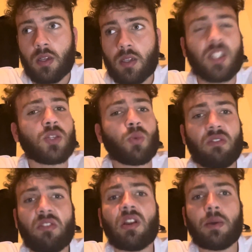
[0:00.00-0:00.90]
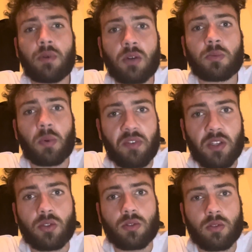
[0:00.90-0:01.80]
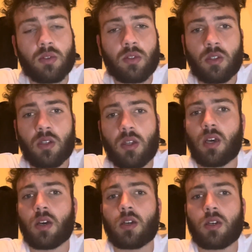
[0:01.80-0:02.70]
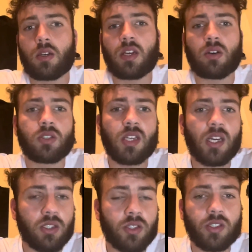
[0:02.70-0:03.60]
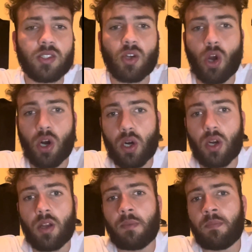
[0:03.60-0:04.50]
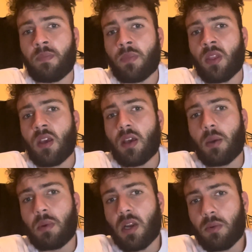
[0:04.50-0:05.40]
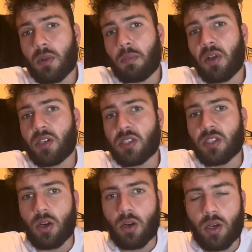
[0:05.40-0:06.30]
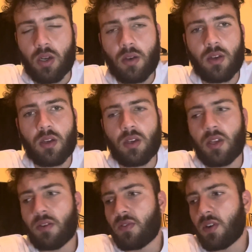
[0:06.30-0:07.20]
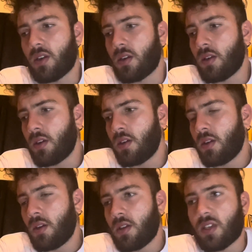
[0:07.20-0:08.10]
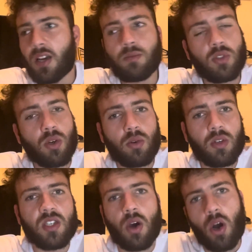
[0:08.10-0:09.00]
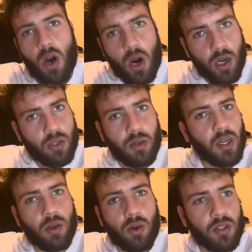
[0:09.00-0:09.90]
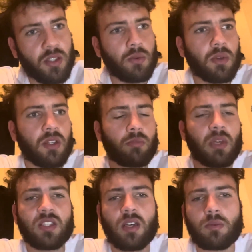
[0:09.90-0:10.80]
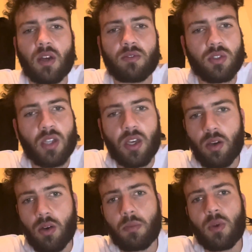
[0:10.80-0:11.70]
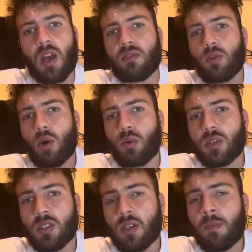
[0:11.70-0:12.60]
this is where it really becomes professional. Negotiations are hard, keeping up with the players is hard, different time zone is hard to get in contact with. Many times you have to stay up, you have to always